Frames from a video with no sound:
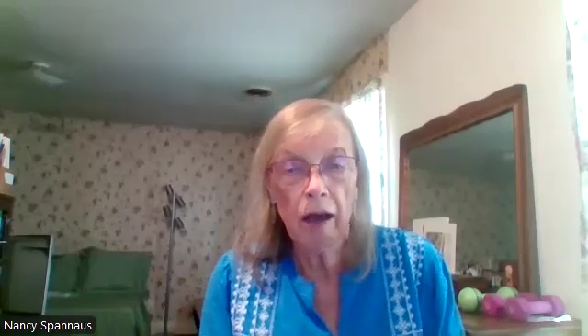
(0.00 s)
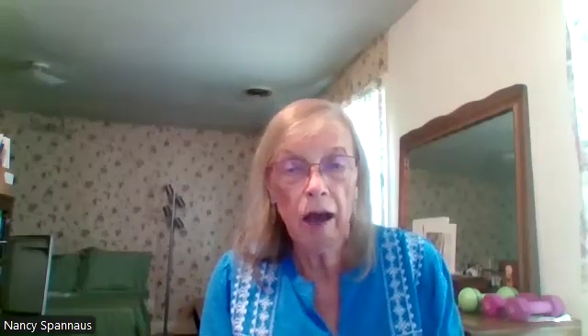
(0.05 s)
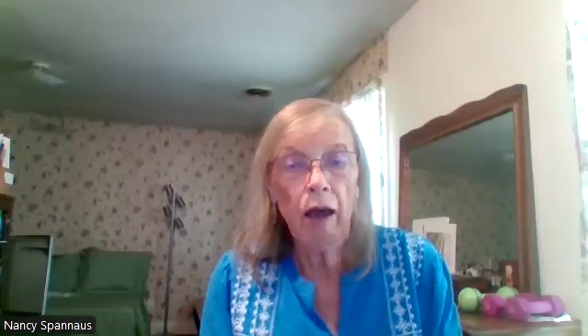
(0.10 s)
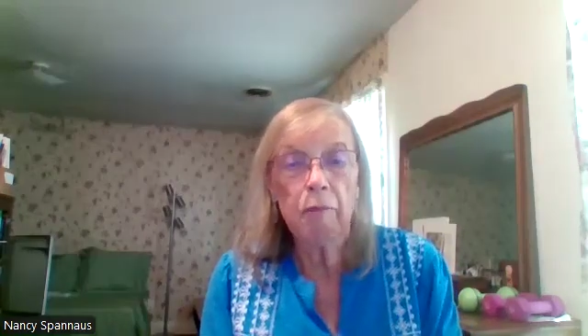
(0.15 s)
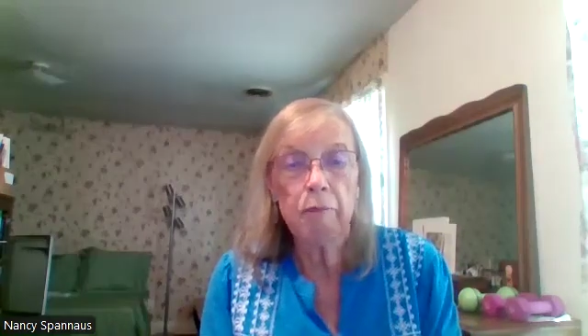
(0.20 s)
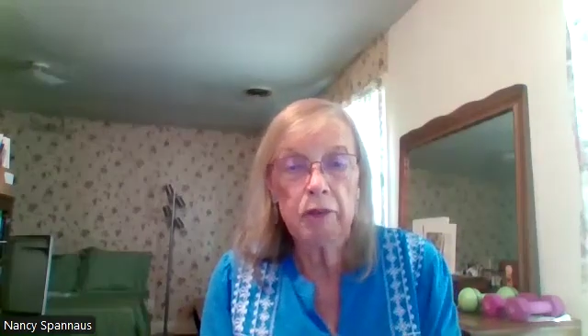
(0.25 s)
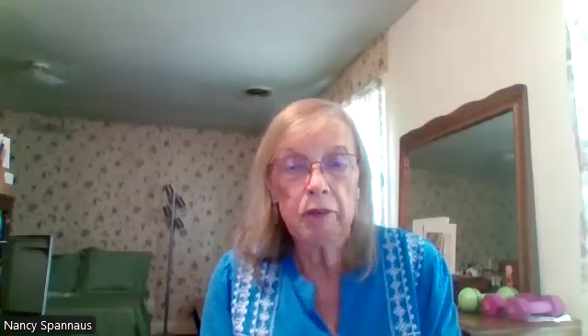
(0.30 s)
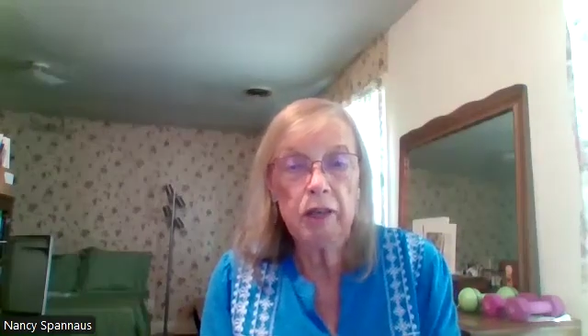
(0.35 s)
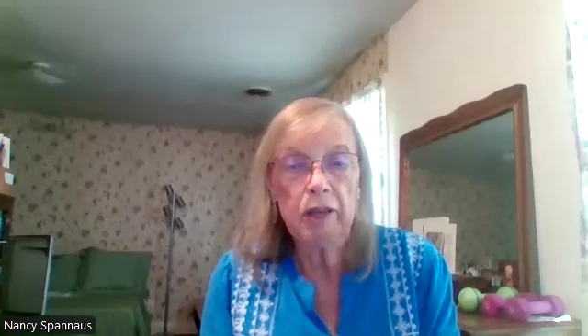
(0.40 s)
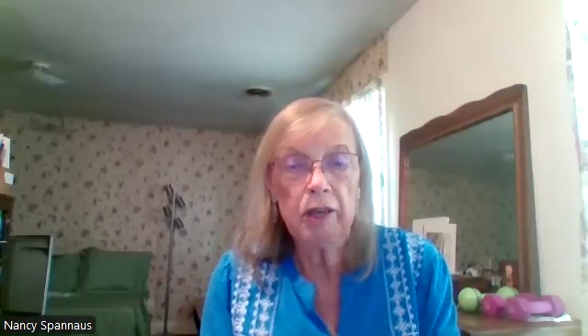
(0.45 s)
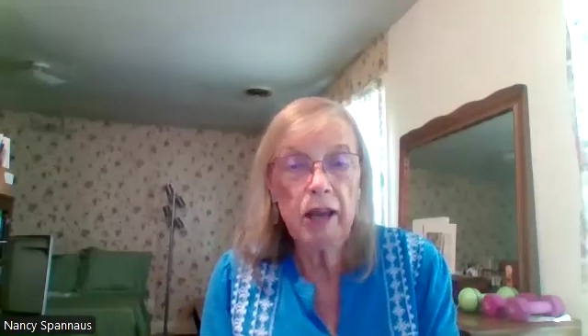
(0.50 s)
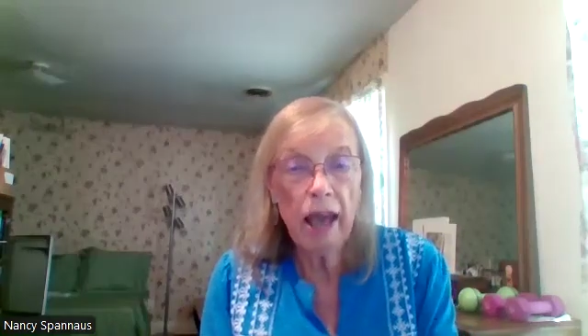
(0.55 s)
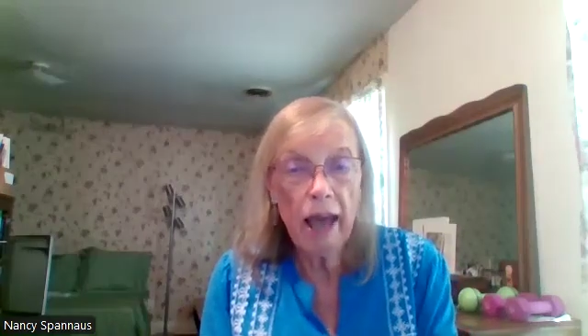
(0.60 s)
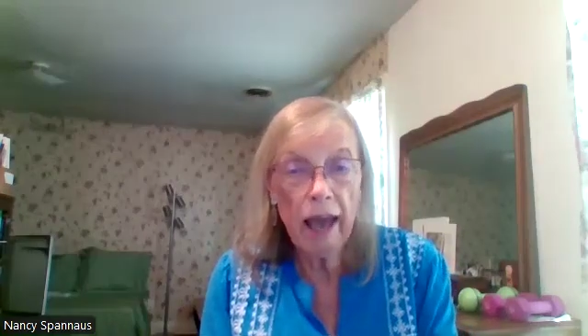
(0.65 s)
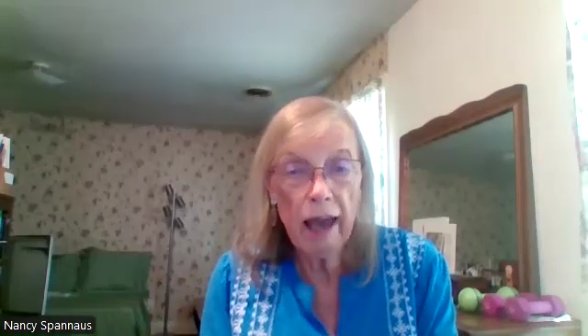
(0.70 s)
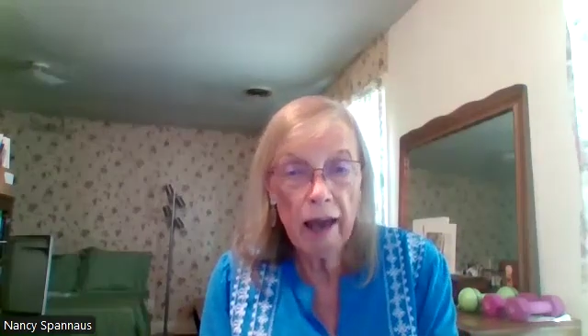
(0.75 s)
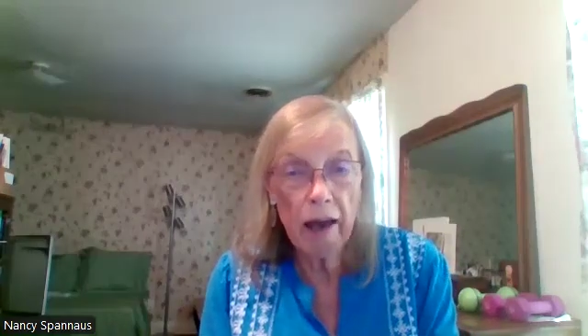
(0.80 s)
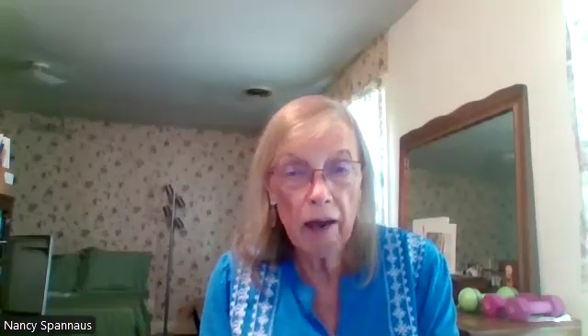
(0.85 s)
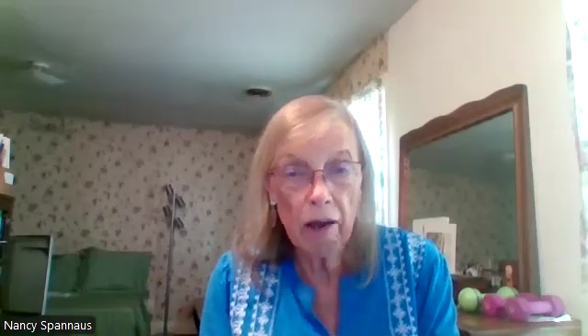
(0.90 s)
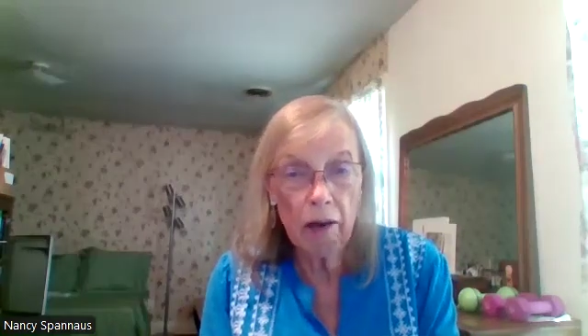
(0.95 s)
up to
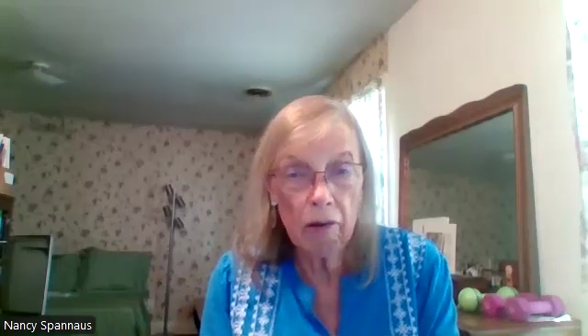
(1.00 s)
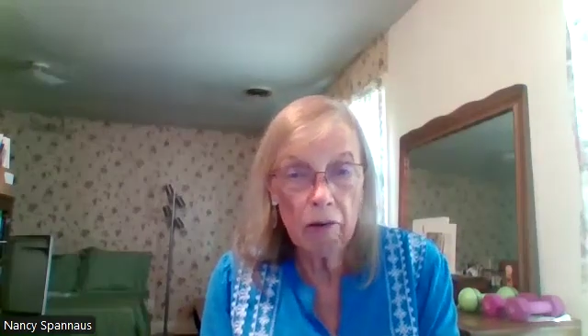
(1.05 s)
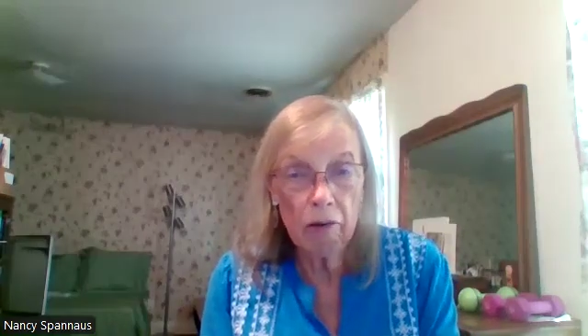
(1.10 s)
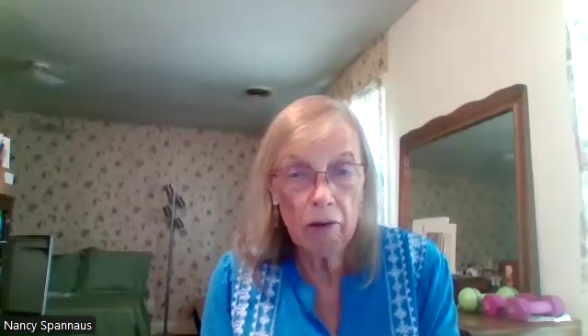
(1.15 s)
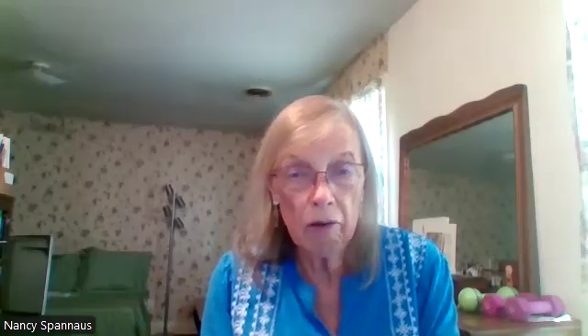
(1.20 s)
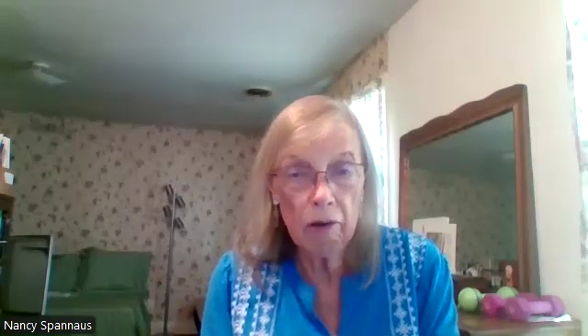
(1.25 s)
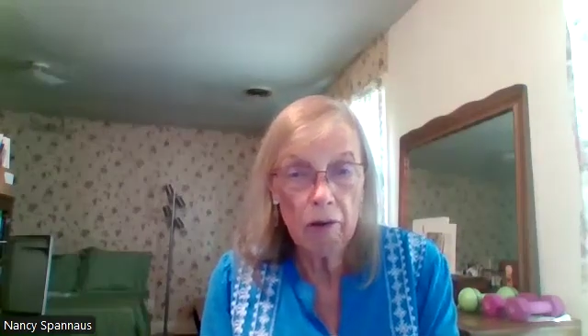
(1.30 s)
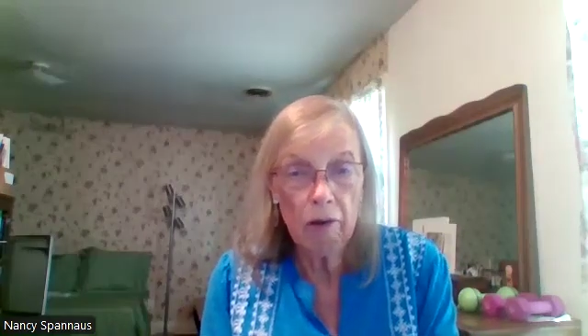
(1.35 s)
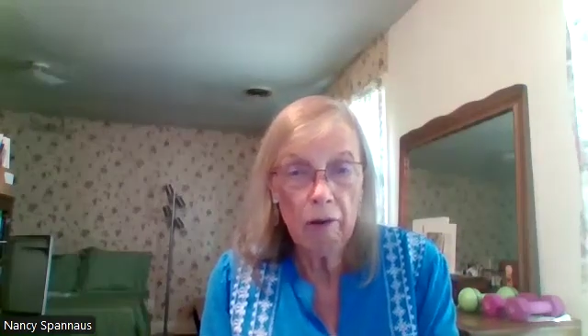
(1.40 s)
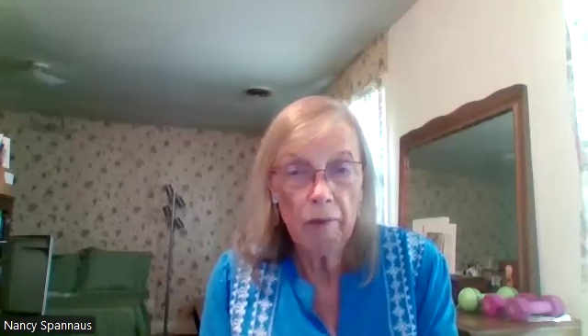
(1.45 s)
now